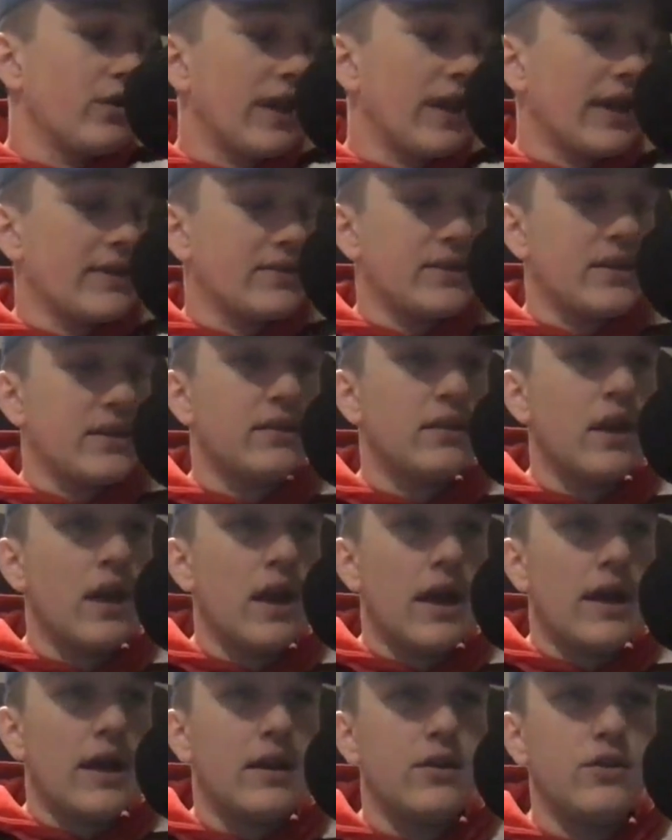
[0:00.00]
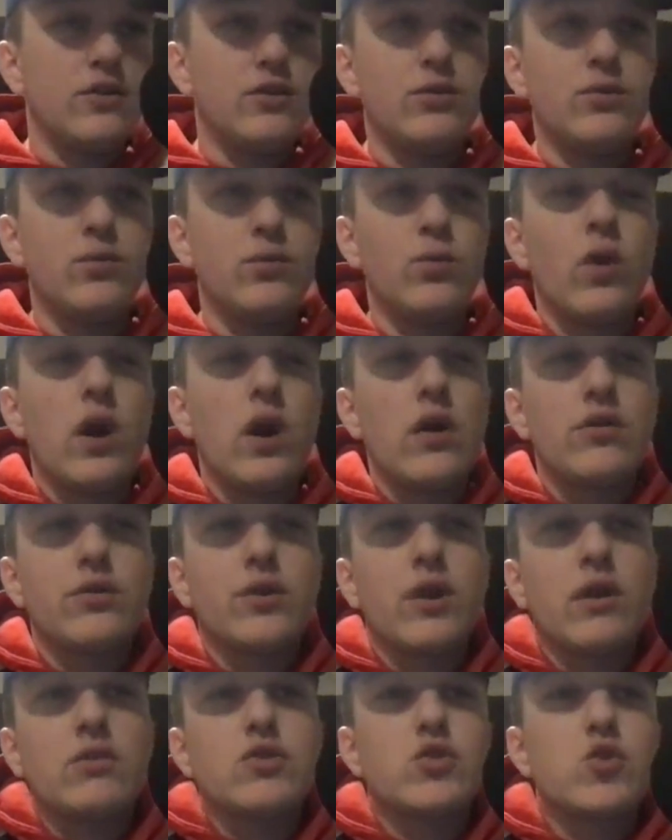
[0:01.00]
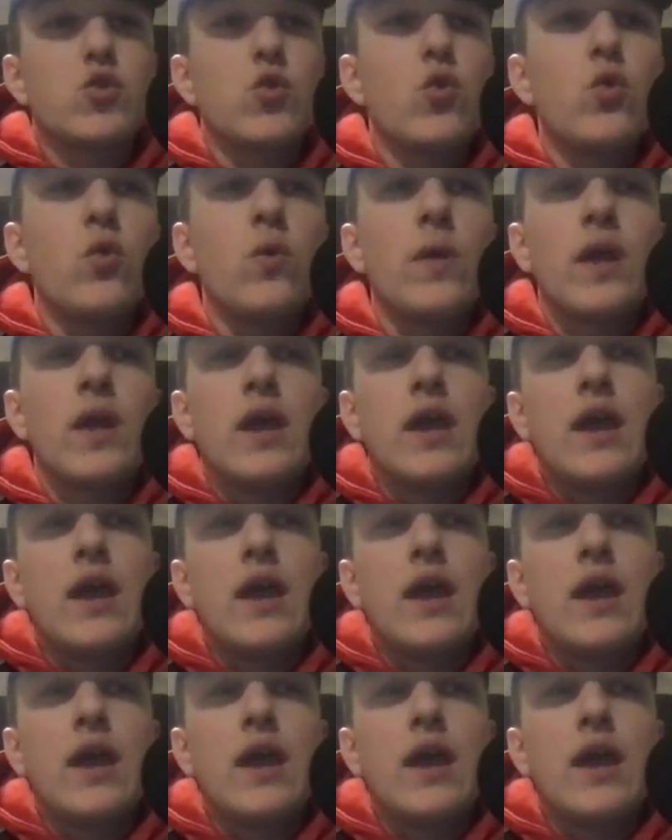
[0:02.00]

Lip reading: Like I said, I didn't do well throughout school.